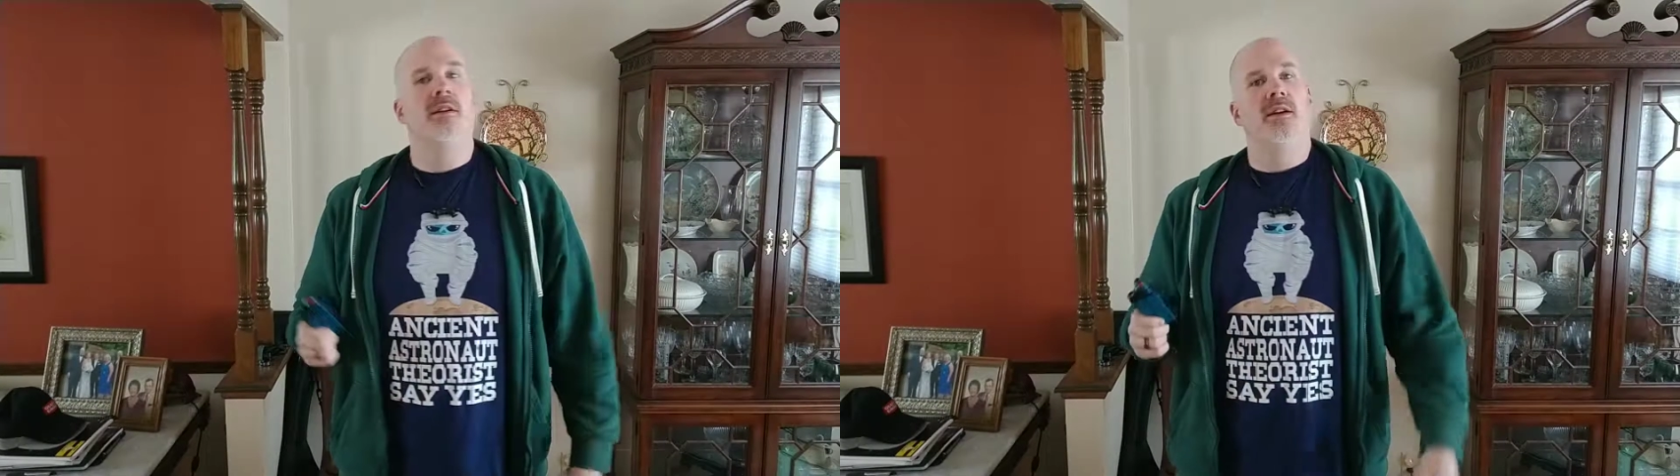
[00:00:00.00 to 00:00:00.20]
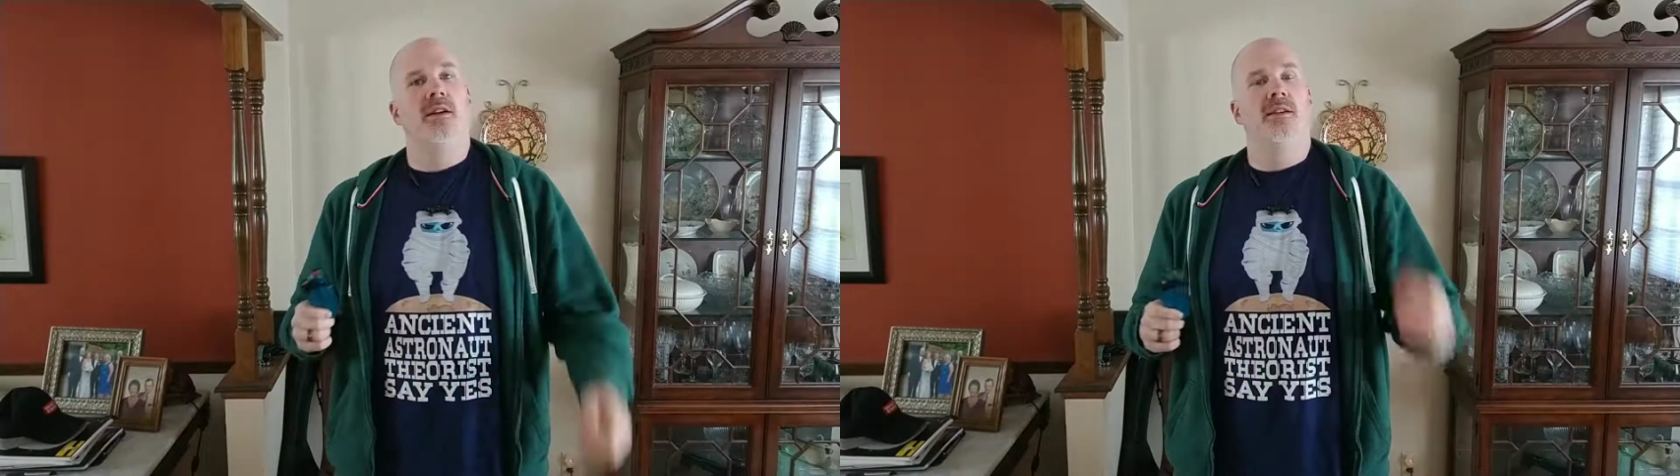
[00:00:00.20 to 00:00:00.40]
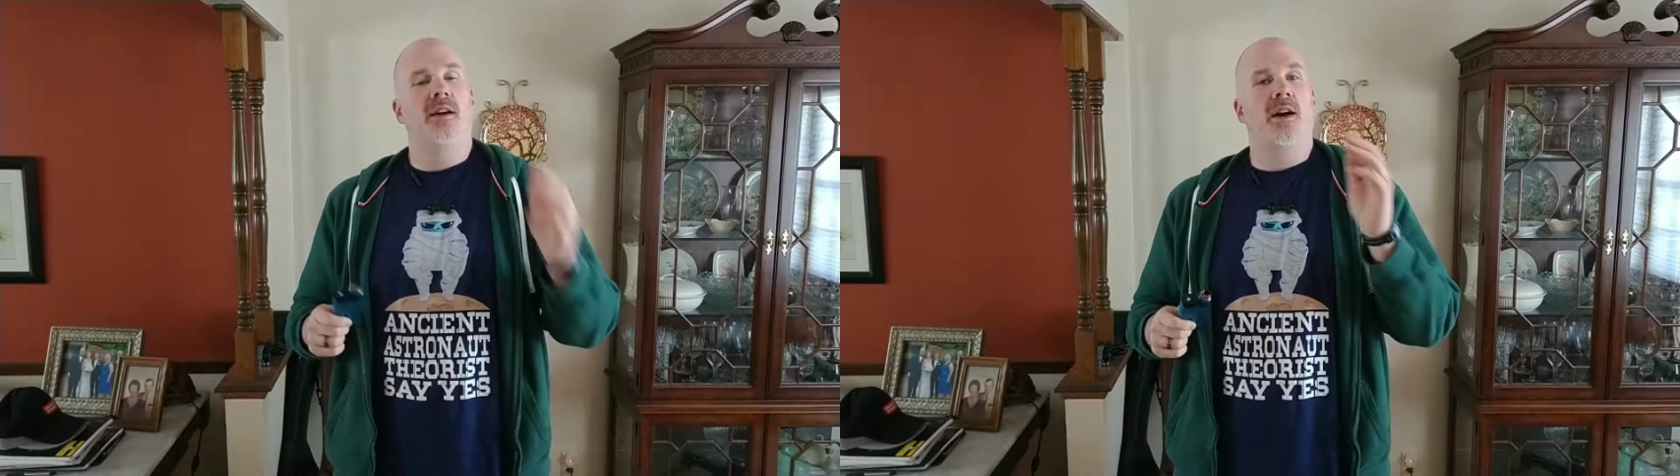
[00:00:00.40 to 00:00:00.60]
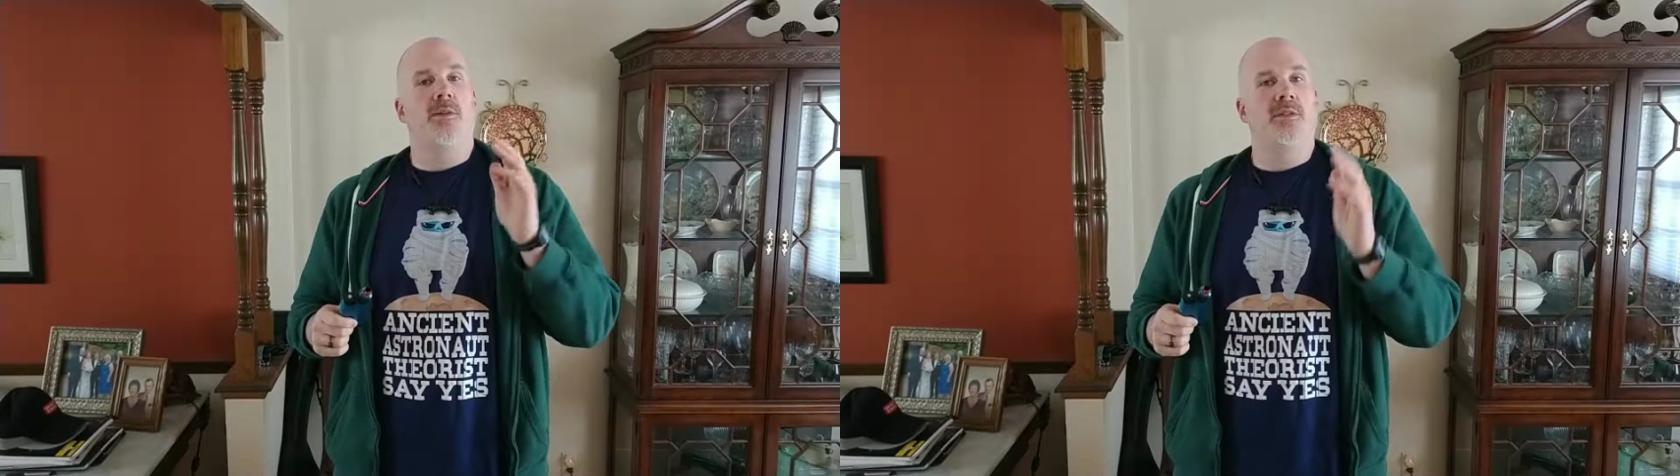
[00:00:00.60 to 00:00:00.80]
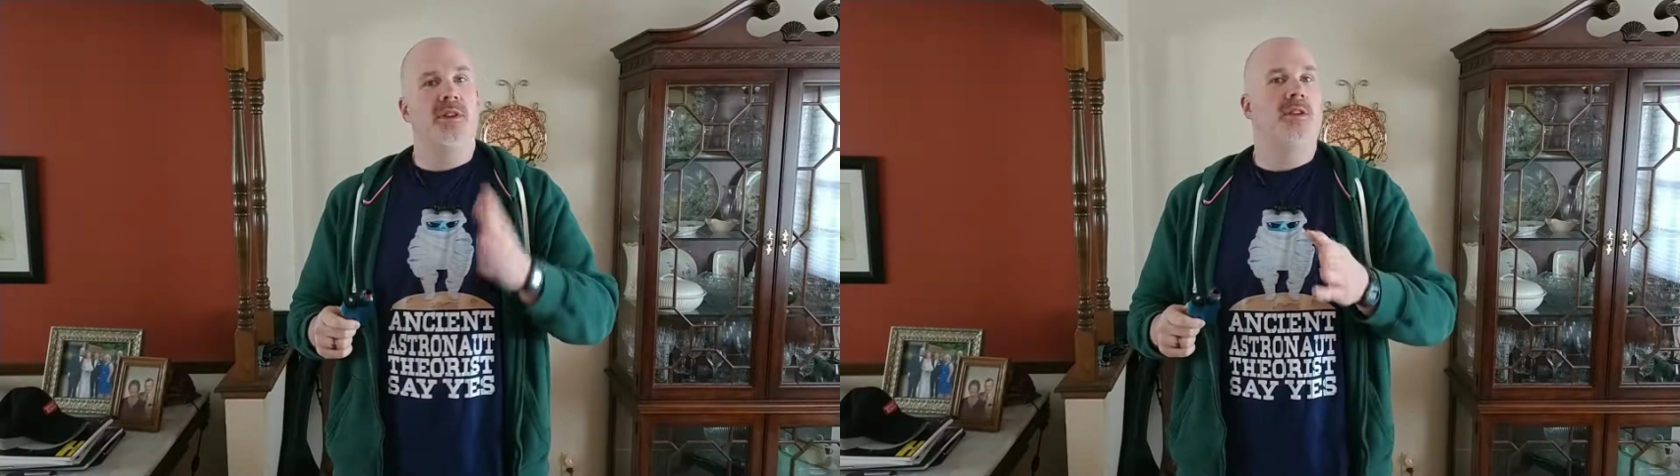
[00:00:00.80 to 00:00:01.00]
and I
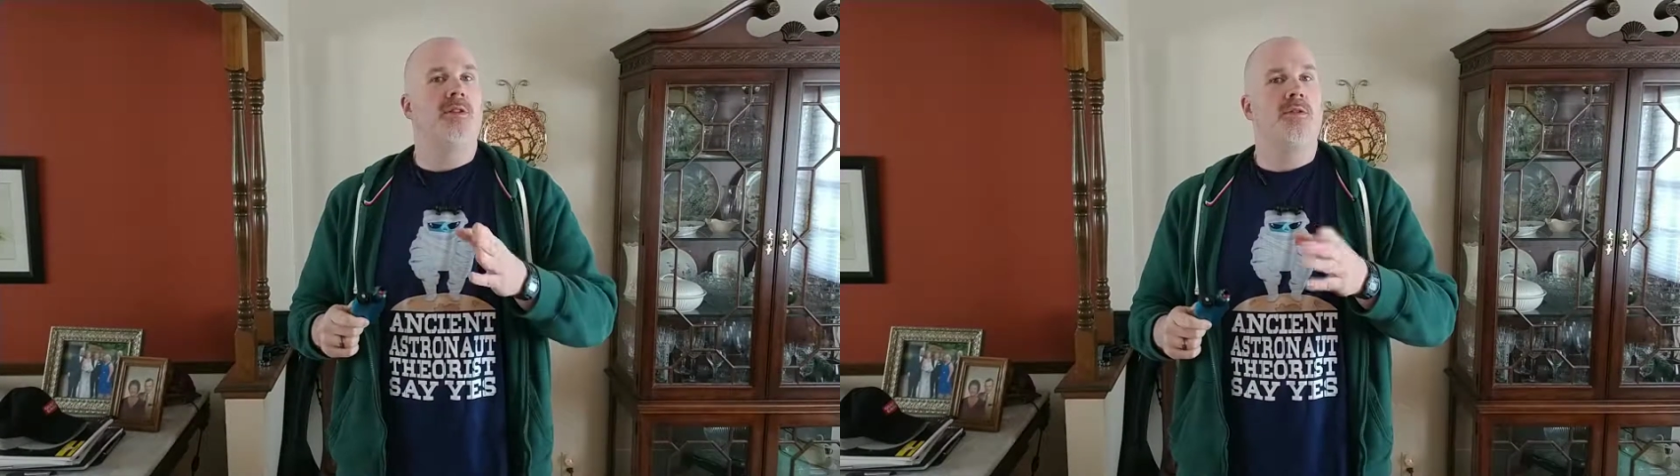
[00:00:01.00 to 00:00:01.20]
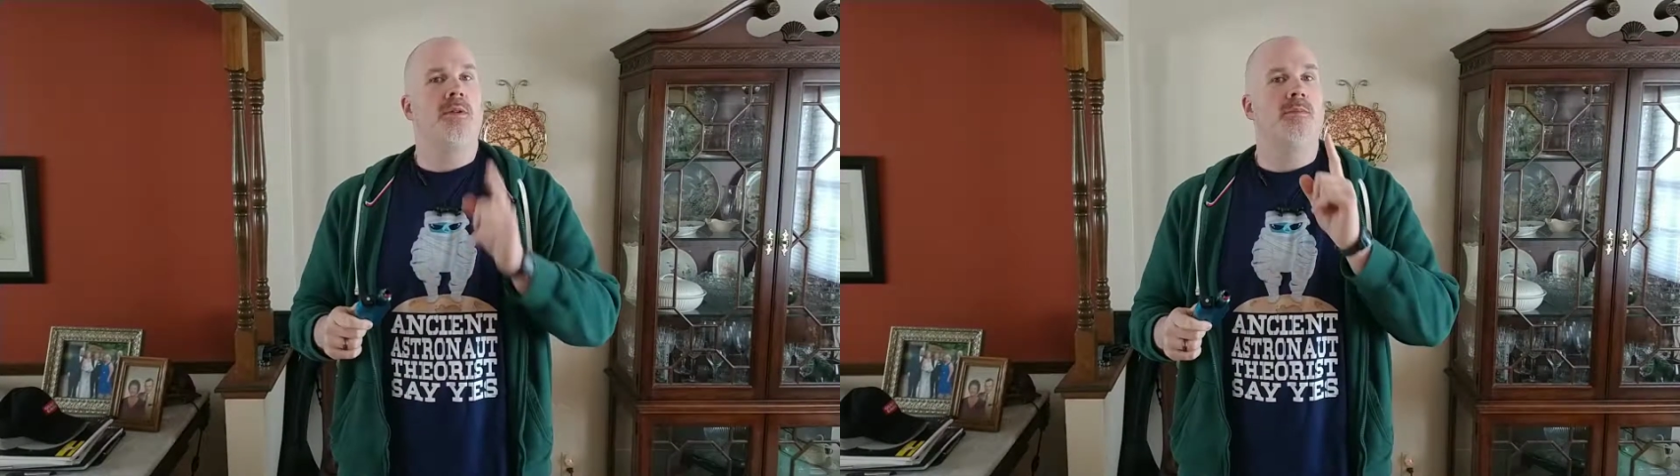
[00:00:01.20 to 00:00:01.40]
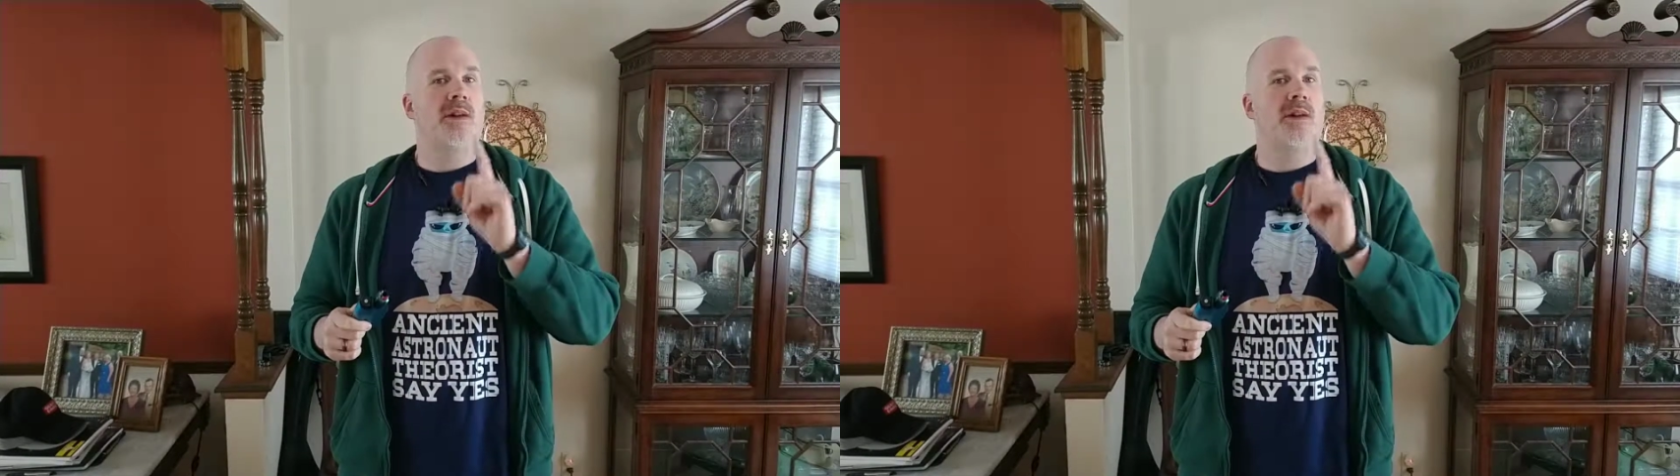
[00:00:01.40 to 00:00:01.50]
will tell you